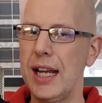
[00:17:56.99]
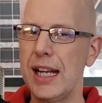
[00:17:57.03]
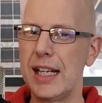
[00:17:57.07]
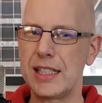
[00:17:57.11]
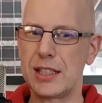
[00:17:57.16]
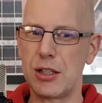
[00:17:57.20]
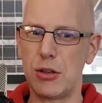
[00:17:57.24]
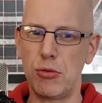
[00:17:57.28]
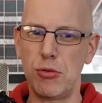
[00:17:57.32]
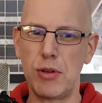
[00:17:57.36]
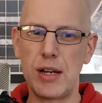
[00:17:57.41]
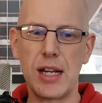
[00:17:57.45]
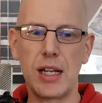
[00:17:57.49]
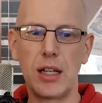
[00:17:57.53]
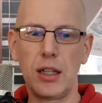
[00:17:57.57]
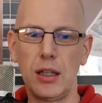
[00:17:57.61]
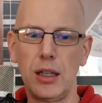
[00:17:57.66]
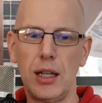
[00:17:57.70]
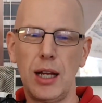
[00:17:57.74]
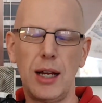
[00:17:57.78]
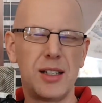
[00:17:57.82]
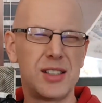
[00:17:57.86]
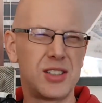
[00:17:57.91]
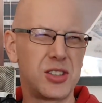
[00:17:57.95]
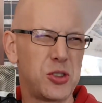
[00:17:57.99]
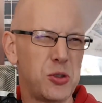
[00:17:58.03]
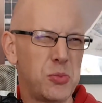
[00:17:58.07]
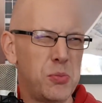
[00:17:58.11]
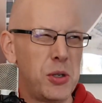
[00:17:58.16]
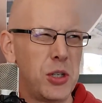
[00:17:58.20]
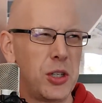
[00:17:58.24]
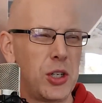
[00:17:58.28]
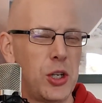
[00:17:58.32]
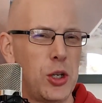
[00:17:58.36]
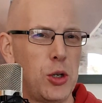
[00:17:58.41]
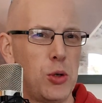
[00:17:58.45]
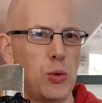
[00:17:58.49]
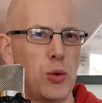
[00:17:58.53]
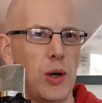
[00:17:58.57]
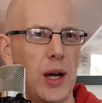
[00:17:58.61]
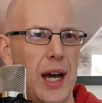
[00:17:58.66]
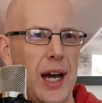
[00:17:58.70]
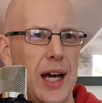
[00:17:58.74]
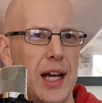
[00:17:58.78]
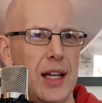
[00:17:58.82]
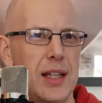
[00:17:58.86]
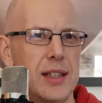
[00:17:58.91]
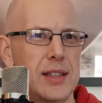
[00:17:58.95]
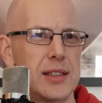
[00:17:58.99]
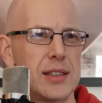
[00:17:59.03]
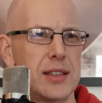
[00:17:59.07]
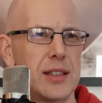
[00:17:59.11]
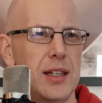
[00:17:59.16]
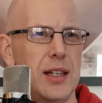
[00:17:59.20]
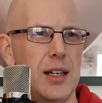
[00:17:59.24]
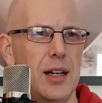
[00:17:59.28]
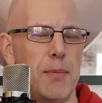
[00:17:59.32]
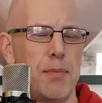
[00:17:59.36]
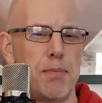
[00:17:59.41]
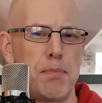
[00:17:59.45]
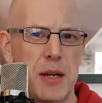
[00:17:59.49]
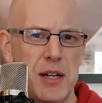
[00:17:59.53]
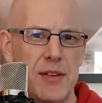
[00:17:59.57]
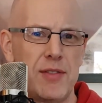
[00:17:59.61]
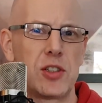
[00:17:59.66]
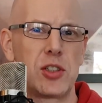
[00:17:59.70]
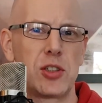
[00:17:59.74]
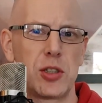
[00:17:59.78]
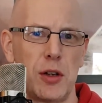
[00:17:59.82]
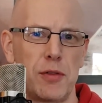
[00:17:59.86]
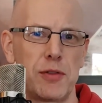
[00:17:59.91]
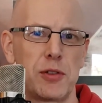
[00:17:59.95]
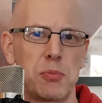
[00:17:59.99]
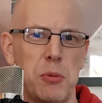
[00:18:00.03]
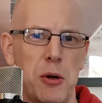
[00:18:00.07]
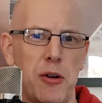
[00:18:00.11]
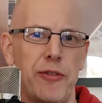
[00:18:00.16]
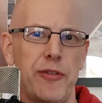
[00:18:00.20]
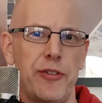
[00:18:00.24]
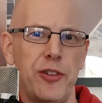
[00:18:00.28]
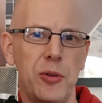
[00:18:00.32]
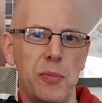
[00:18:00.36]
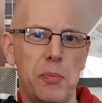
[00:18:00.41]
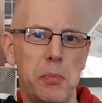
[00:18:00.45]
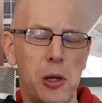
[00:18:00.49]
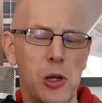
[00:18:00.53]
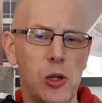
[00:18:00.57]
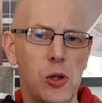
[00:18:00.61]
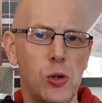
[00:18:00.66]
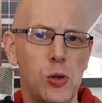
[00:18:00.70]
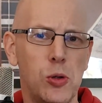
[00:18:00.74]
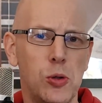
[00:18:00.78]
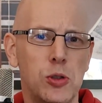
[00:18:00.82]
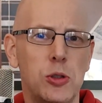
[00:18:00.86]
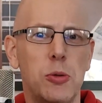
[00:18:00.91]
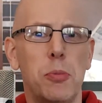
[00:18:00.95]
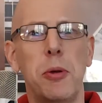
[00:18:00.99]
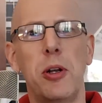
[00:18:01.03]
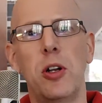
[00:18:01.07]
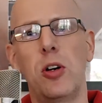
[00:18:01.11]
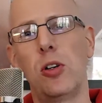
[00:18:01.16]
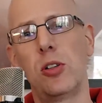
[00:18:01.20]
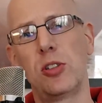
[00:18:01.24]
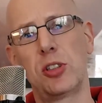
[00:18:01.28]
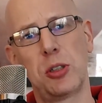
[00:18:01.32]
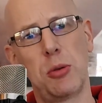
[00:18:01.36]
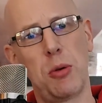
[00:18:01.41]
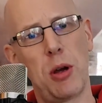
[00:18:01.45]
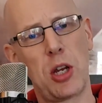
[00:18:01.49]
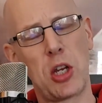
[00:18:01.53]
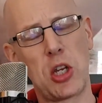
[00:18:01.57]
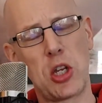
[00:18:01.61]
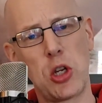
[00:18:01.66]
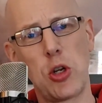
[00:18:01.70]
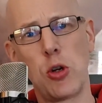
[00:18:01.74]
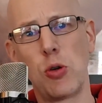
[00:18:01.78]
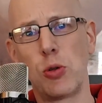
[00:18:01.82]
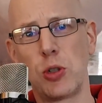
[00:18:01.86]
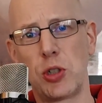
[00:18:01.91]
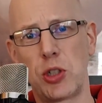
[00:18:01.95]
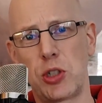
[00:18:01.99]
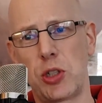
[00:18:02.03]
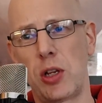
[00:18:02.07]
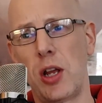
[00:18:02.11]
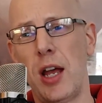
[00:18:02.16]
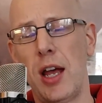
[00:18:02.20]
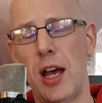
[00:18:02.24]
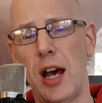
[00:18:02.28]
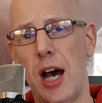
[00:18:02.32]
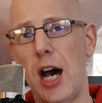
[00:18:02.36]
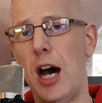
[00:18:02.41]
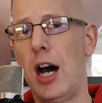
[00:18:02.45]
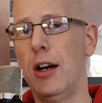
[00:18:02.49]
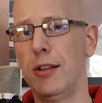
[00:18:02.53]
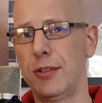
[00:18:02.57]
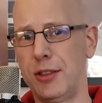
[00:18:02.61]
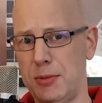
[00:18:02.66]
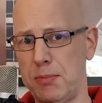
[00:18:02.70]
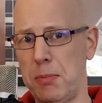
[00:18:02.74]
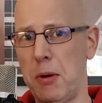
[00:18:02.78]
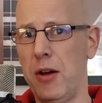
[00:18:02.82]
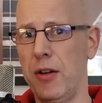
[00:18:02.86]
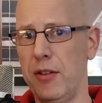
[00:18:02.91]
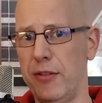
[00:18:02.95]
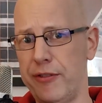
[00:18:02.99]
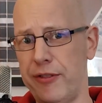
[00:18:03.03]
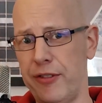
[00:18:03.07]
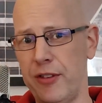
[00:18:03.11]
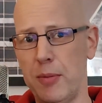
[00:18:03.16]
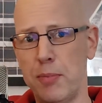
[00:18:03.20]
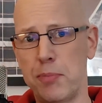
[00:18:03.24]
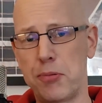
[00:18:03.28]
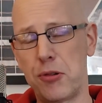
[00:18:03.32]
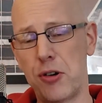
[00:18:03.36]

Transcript: It's a real, as someone who has a bit of a soft spot for the blues, but also a huge hard spot for the